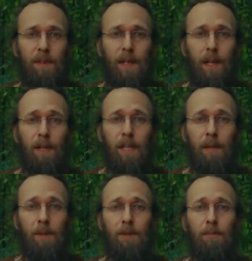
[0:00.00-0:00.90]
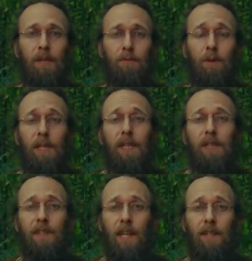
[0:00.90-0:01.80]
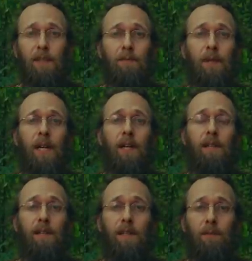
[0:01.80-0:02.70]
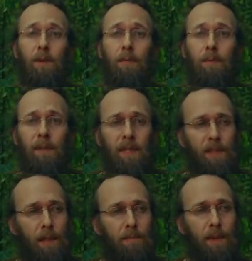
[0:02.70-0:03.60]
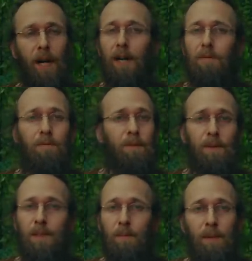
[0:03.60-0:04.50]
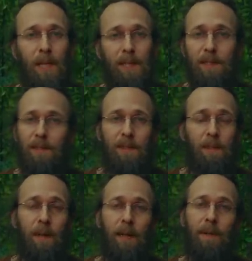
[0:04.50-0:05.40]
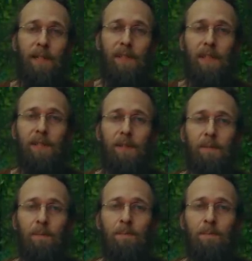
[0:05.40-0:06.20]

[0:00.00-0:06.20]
I'm unable to be fully attentive to this moment because I'm off someplace in my imagination.